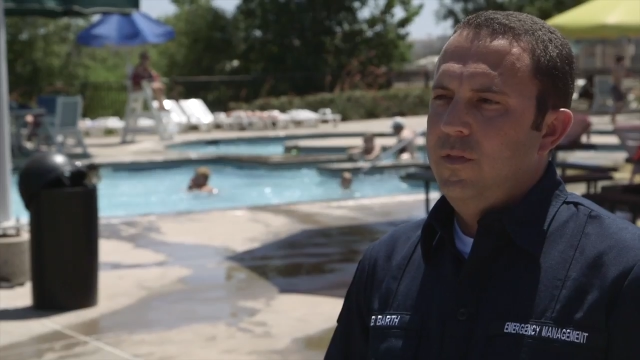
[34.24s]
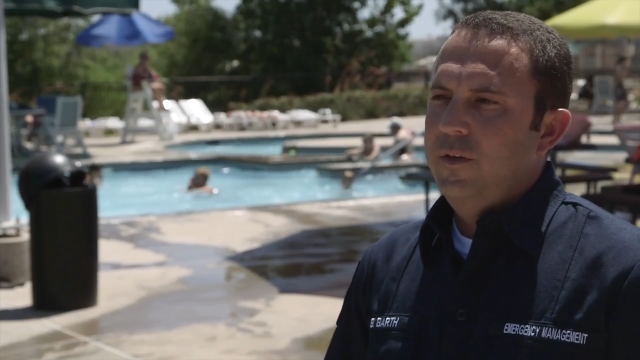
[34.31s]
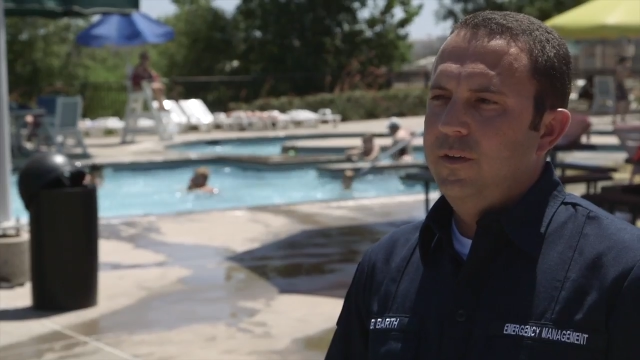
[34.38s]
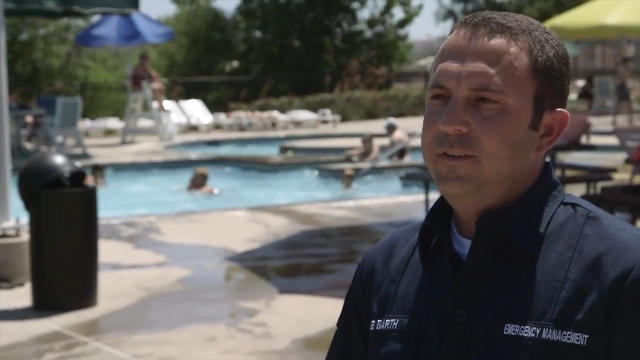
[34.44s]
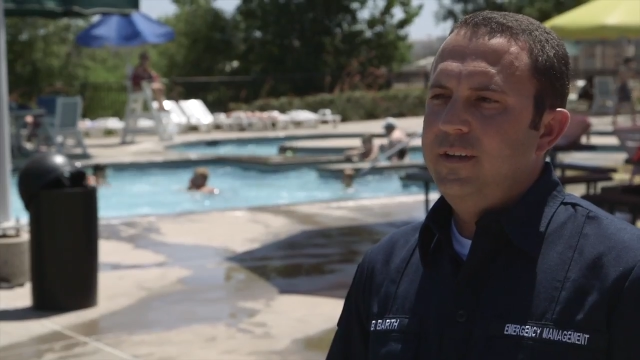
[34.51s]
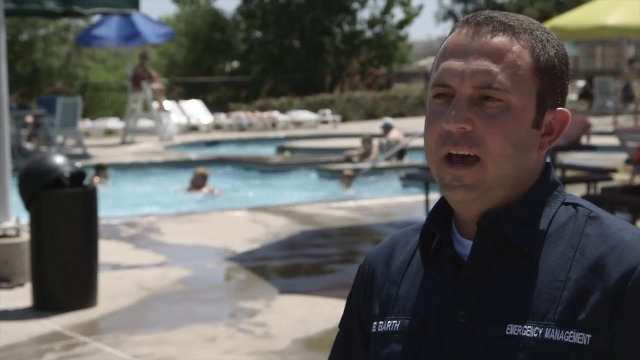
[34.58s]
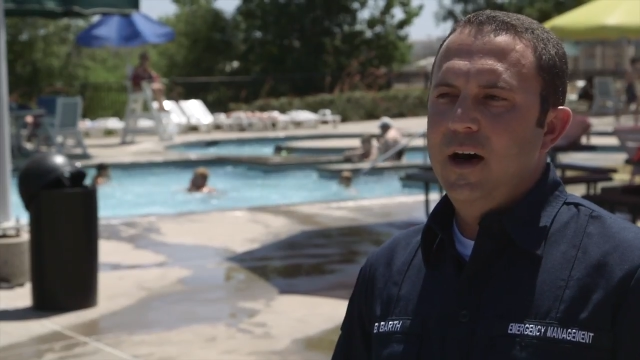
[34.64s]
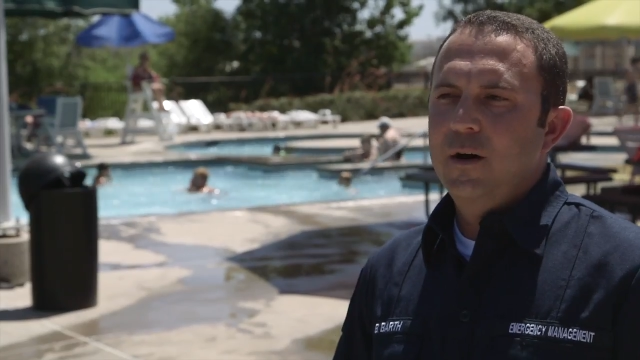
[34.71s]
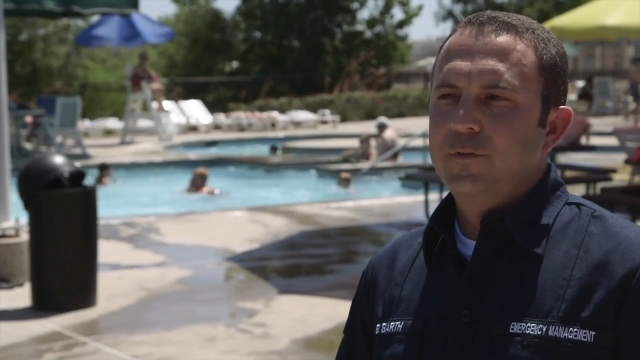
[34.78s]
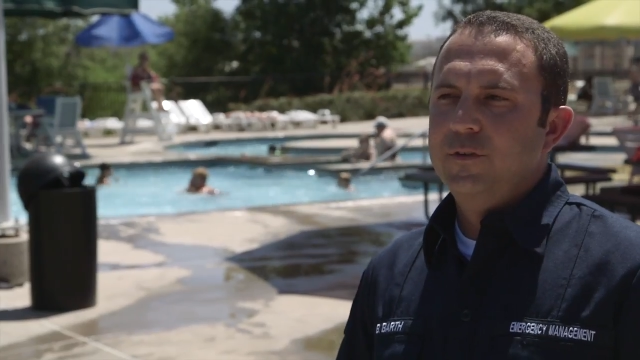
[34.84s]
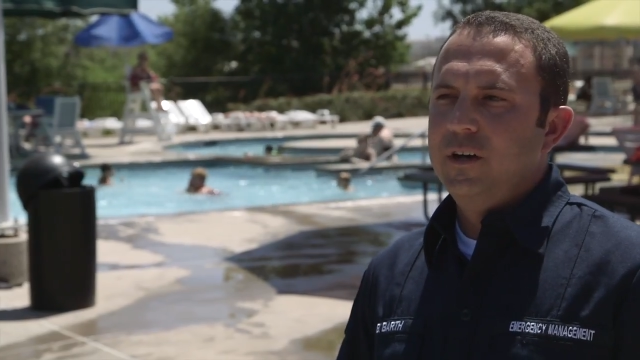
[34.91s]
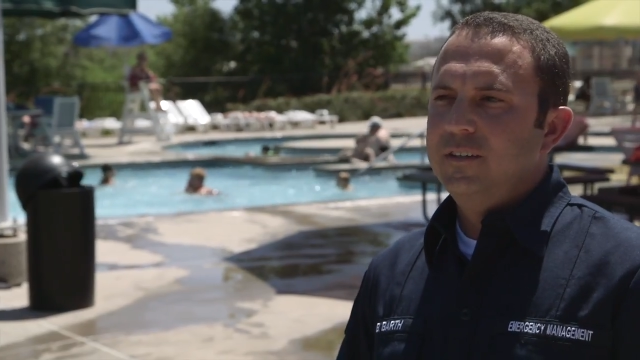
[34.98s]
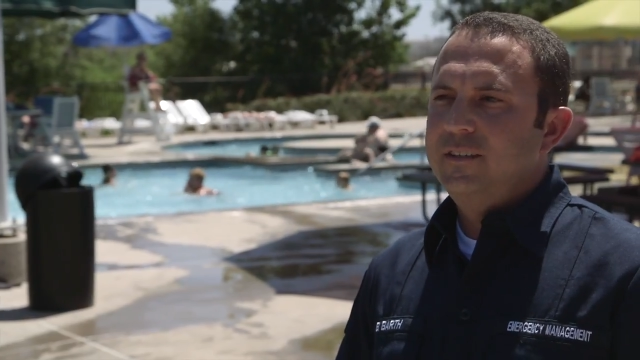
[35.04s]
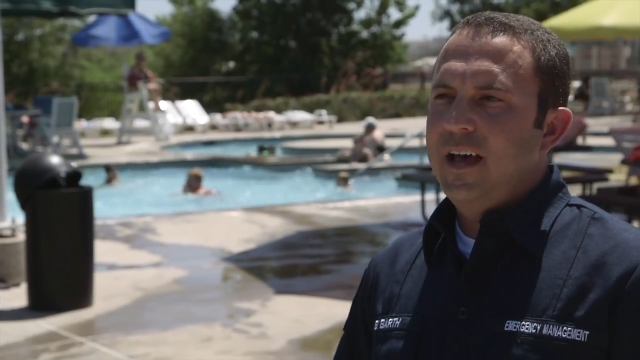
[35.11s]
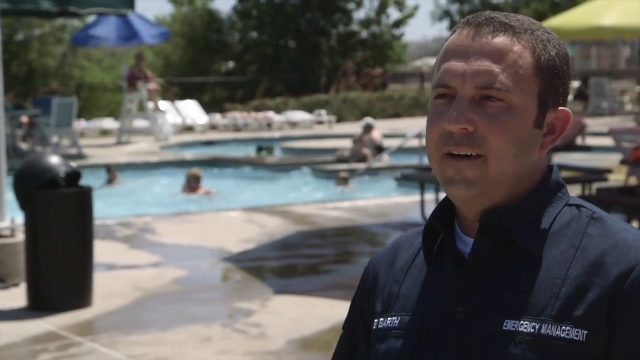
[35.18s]
The town
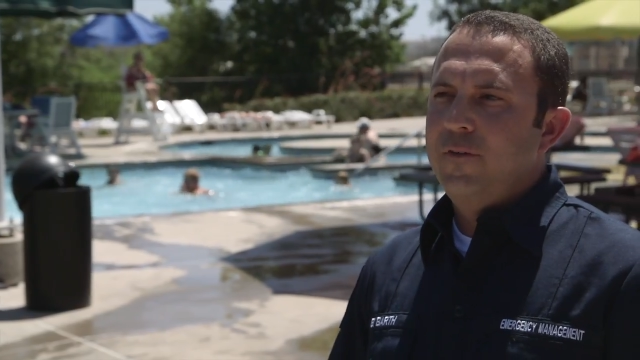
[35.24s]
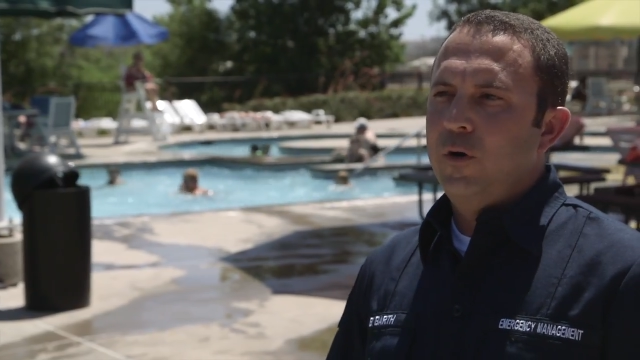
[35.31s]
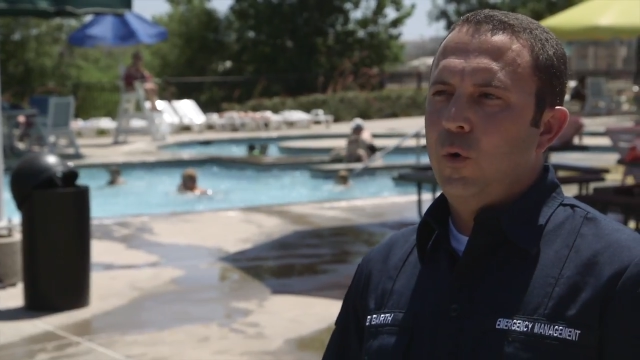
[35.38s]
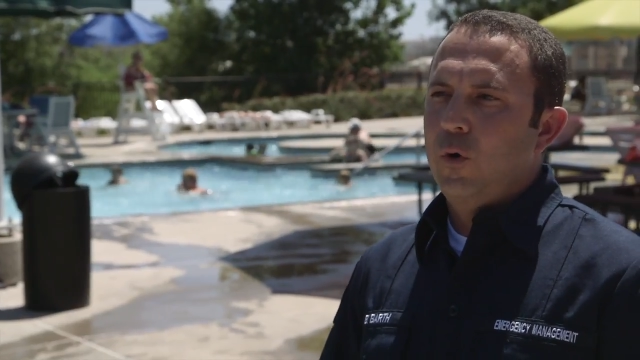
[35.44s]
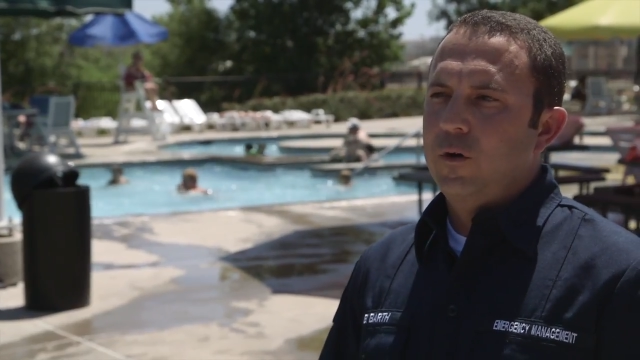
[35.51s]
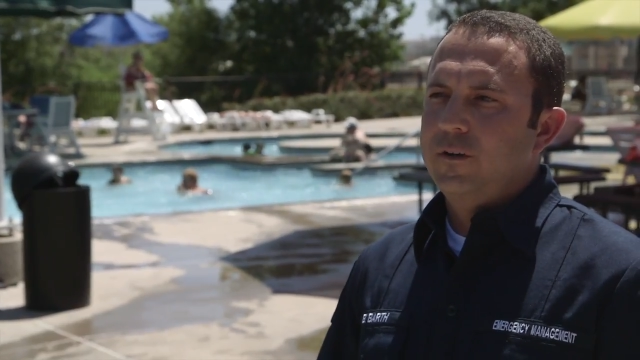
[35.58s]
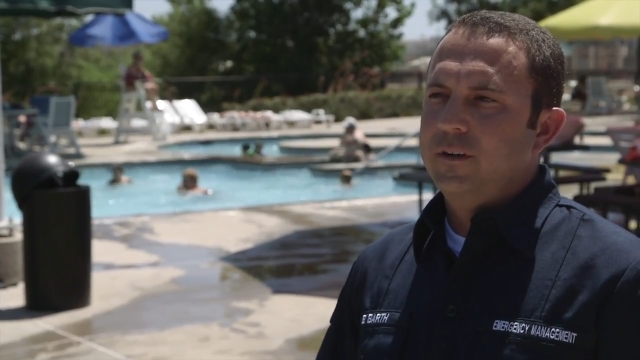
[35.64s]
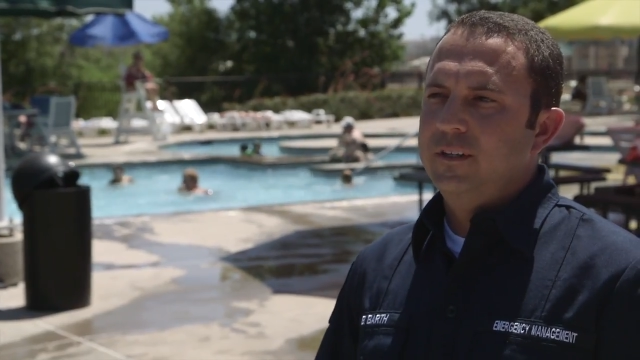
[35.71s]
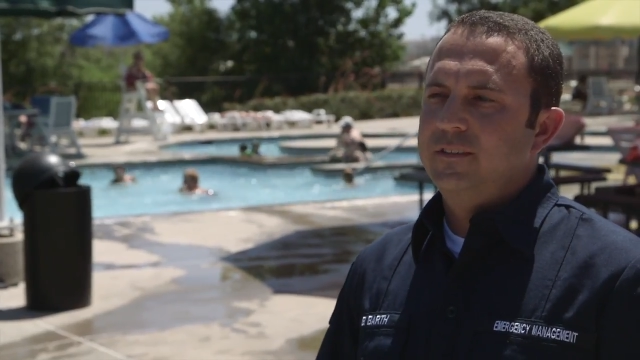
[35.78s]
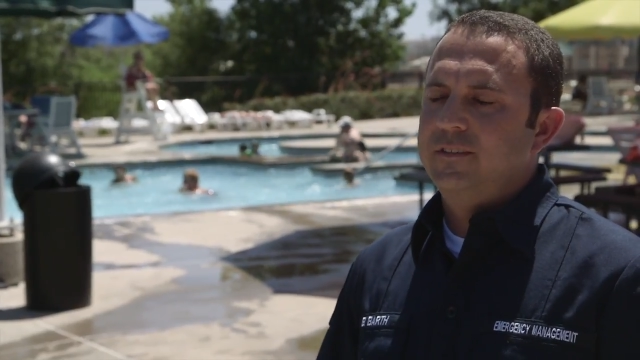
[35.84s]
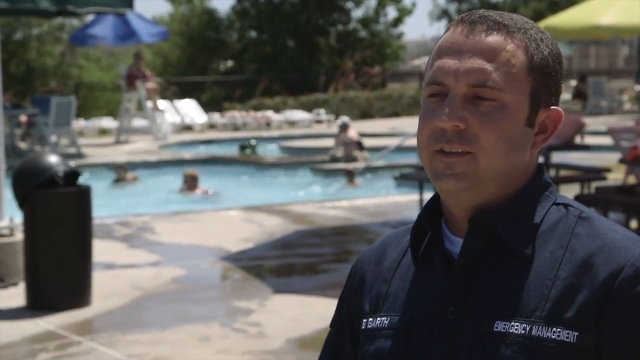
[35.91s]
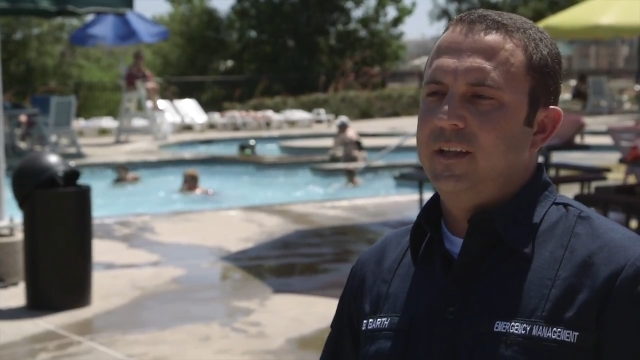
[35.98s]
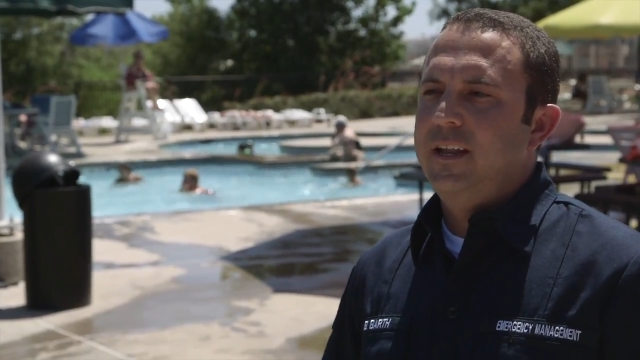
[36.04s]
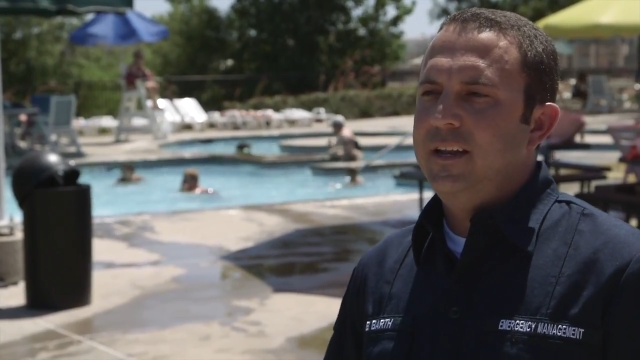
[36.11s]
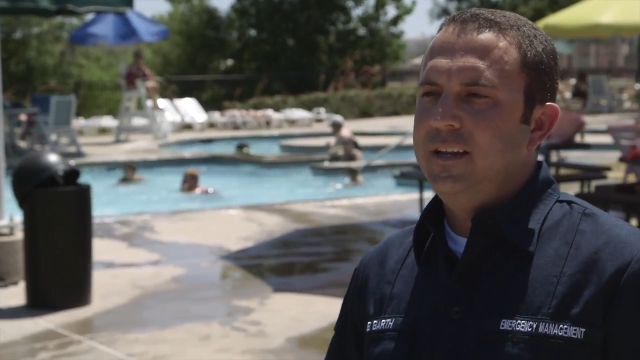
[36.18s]
does have an ordinance that